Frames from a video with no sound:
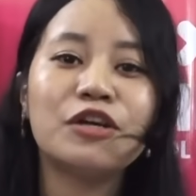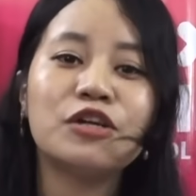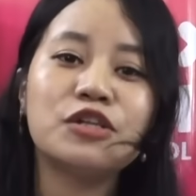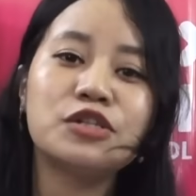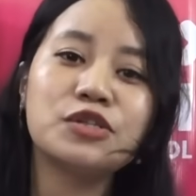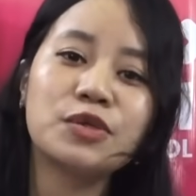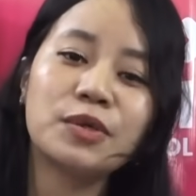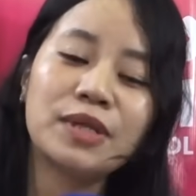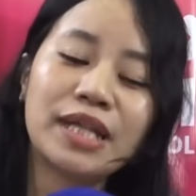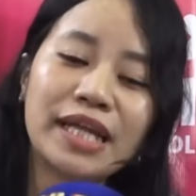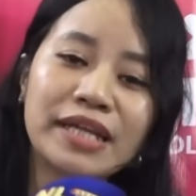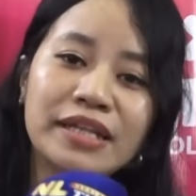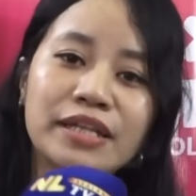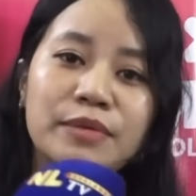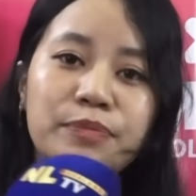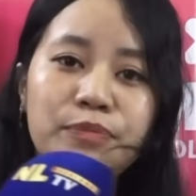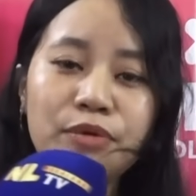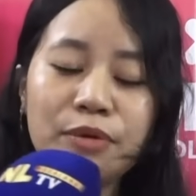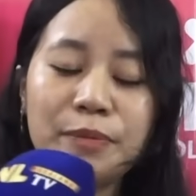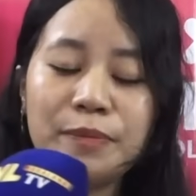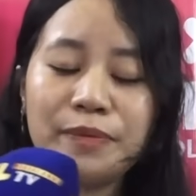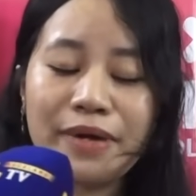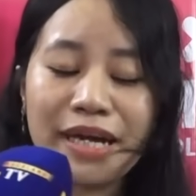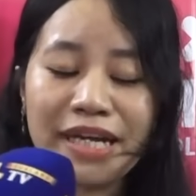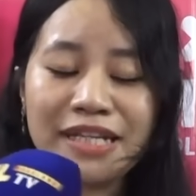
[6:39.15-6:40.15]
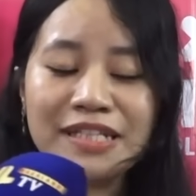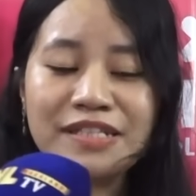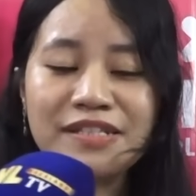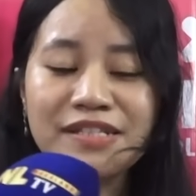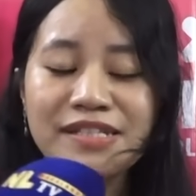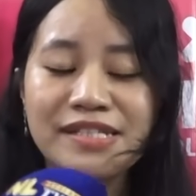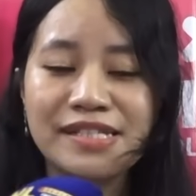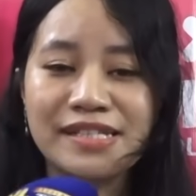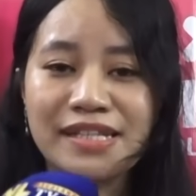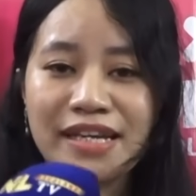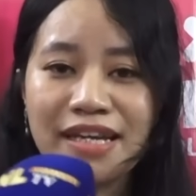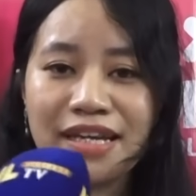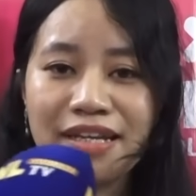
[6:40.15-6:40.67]
So like the
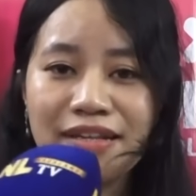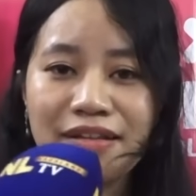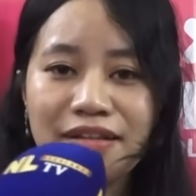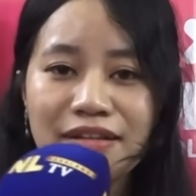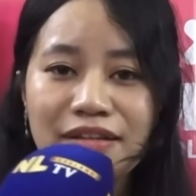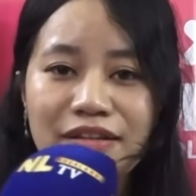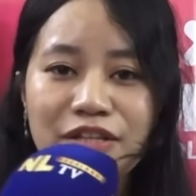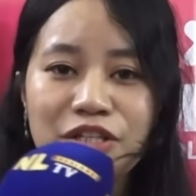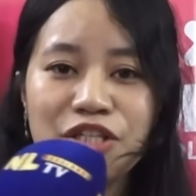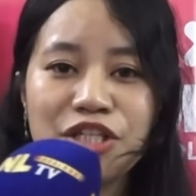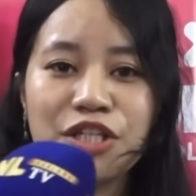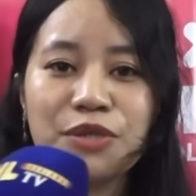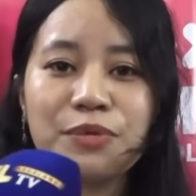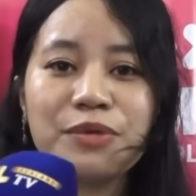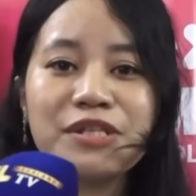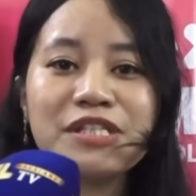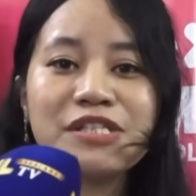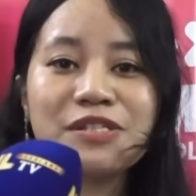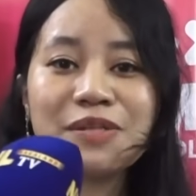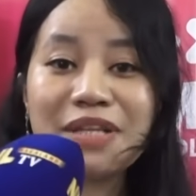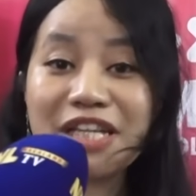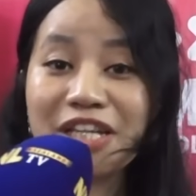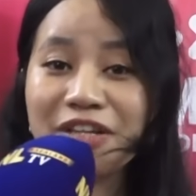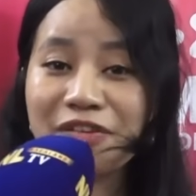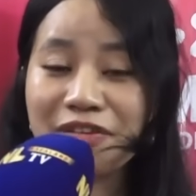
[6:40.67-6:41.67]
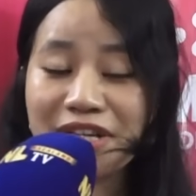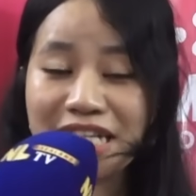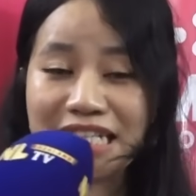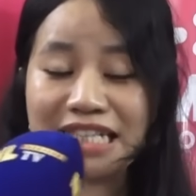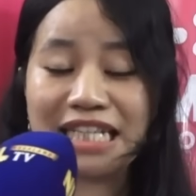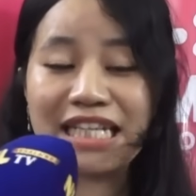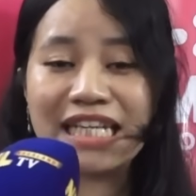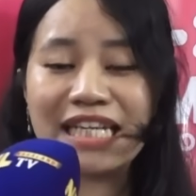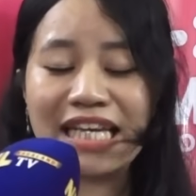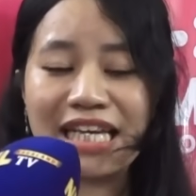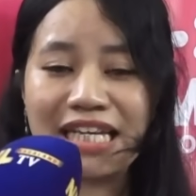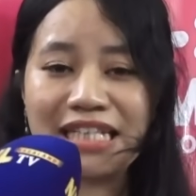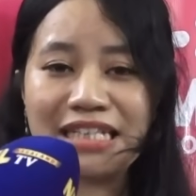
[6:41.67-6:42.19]
proprietor said, she wants to
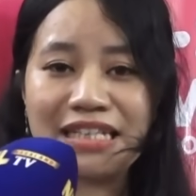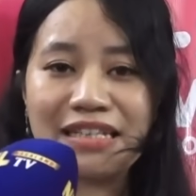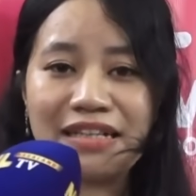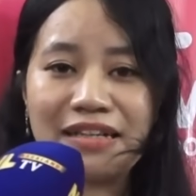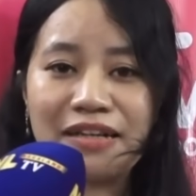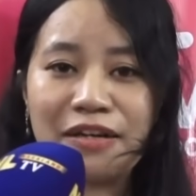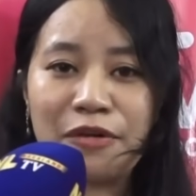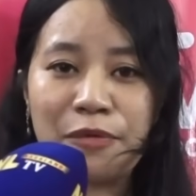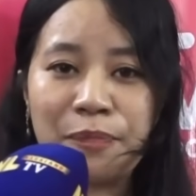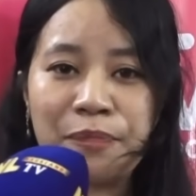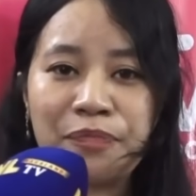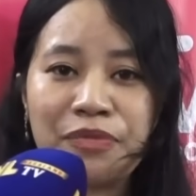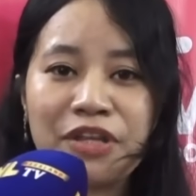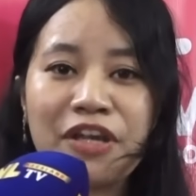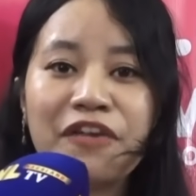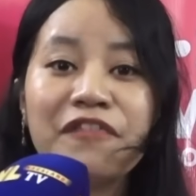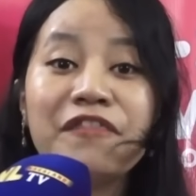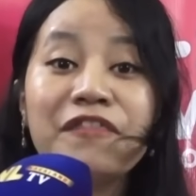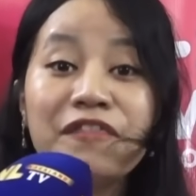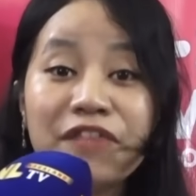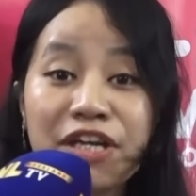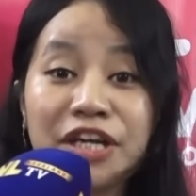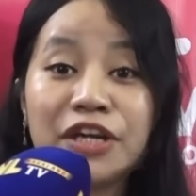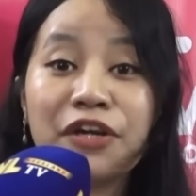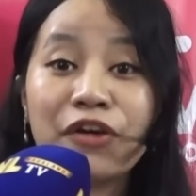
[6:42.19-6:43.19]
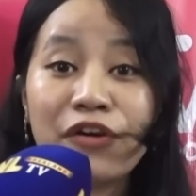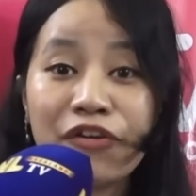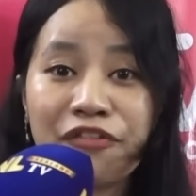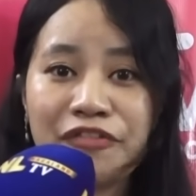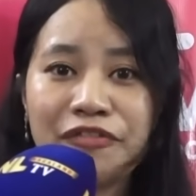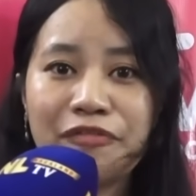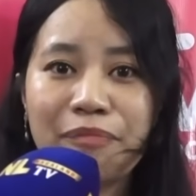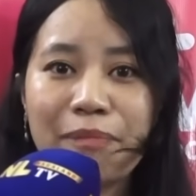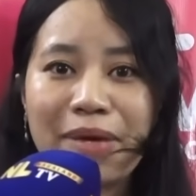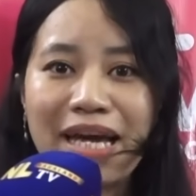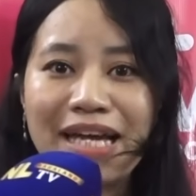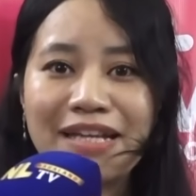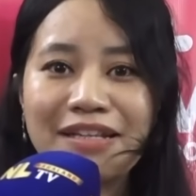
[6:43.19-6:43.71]
eradicate the fear
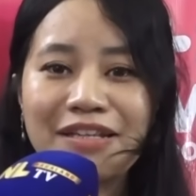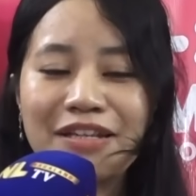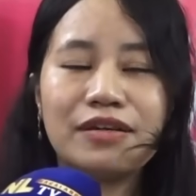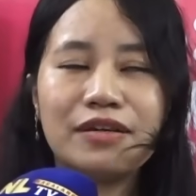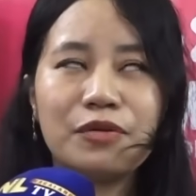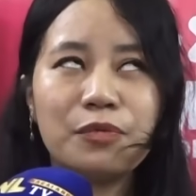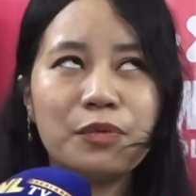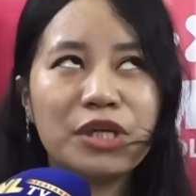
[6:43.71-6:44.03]
of math.